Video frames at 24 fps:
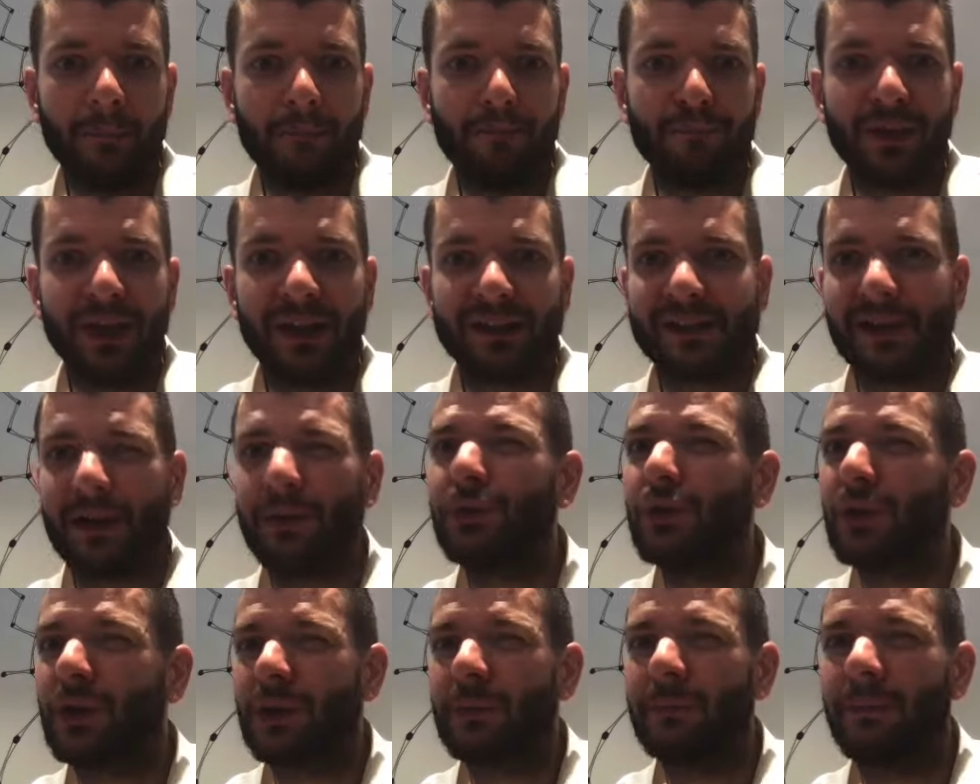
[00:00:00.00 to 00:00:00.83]
That's how
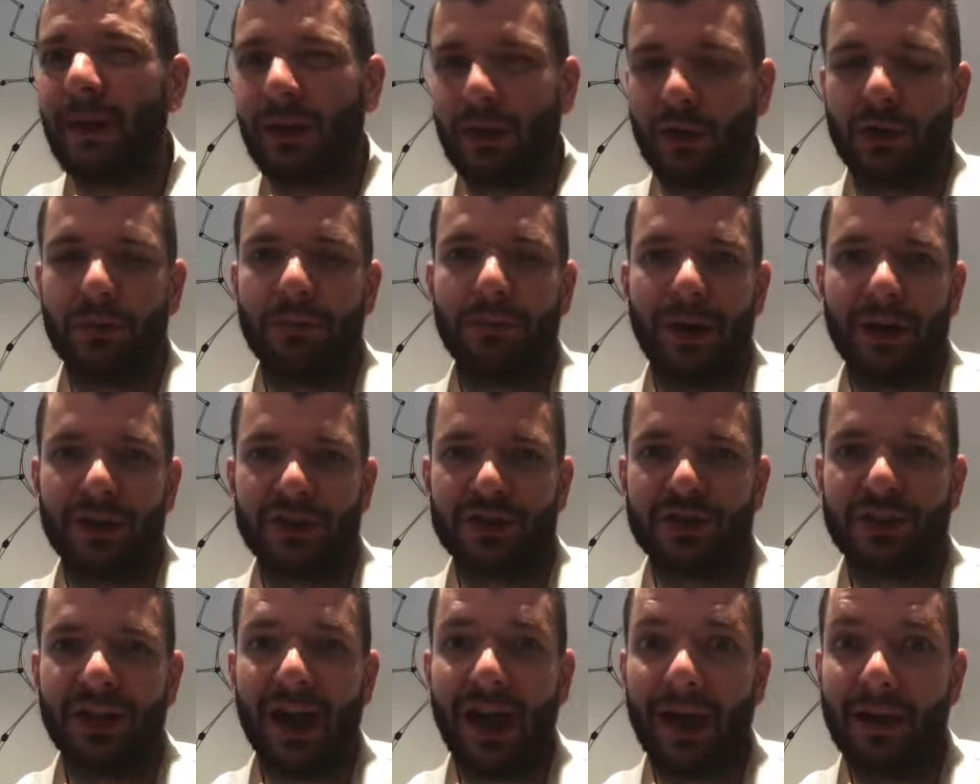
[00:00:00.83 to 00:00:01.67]
you can make your
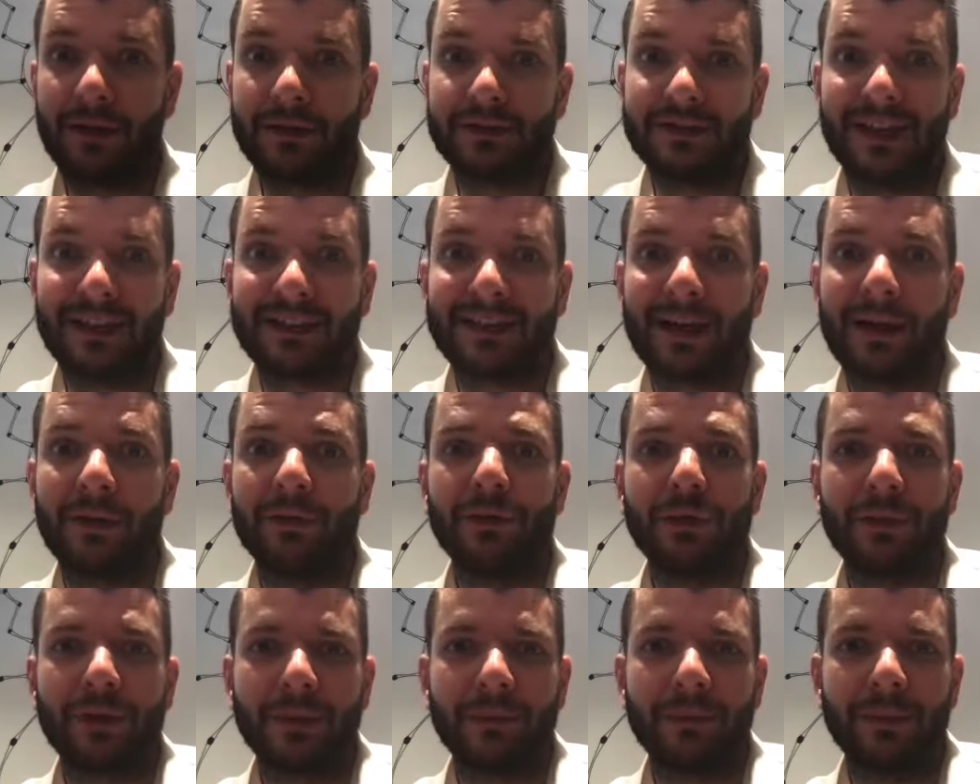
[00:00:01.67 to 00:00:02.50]
margin higher. That's how
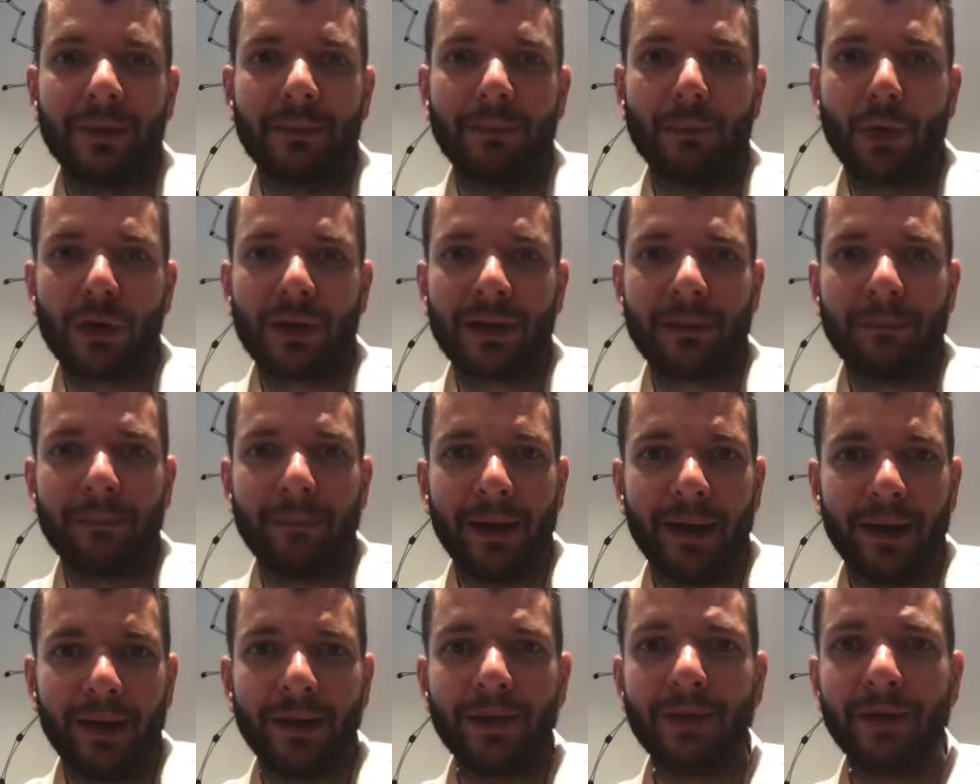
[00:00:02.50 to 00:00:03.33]
you can be more
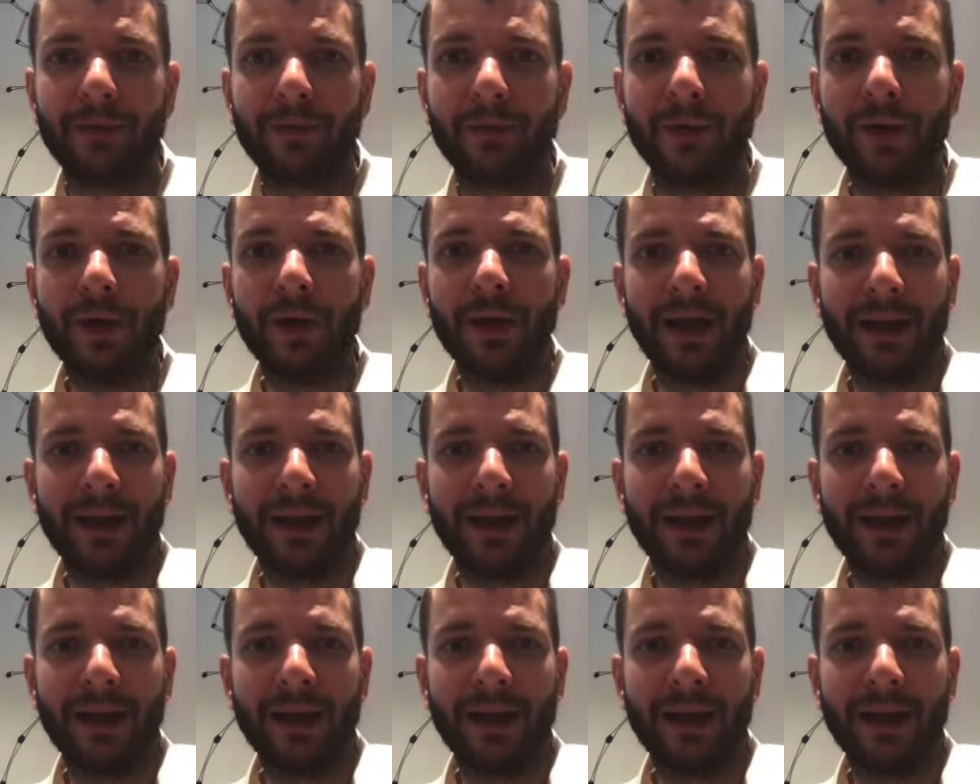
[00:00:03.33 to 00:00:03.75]
competitive.